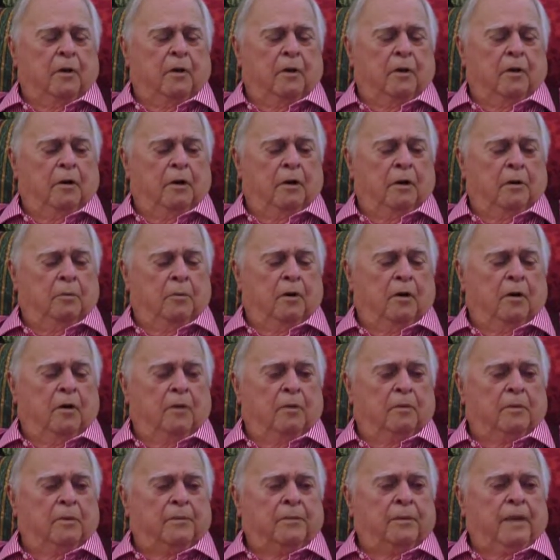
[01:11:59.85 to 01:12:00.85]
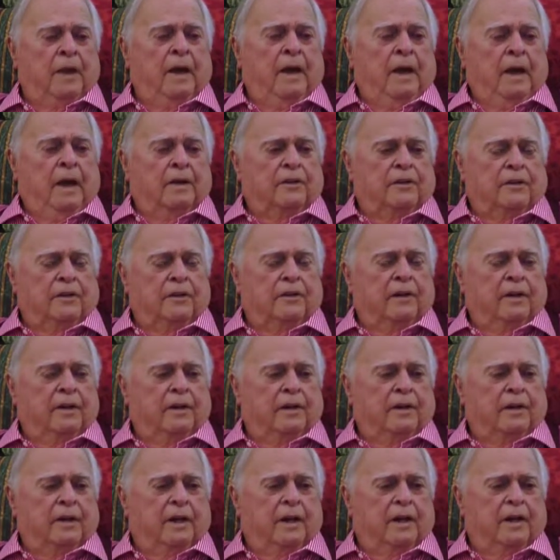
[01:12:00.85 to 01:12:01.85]
uh, an appointment. I says,
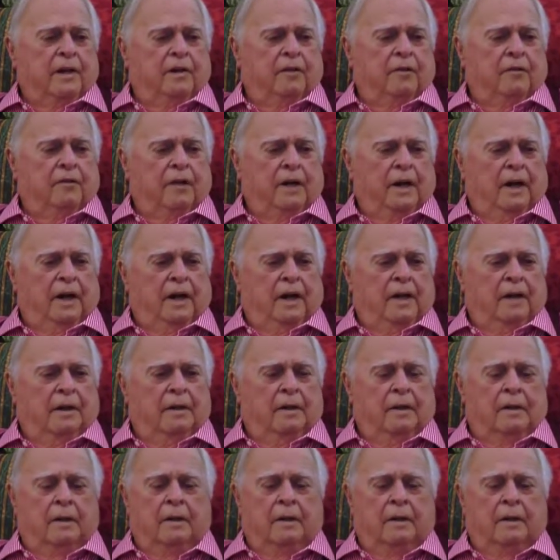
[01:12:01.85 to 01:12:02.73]
here, take your file.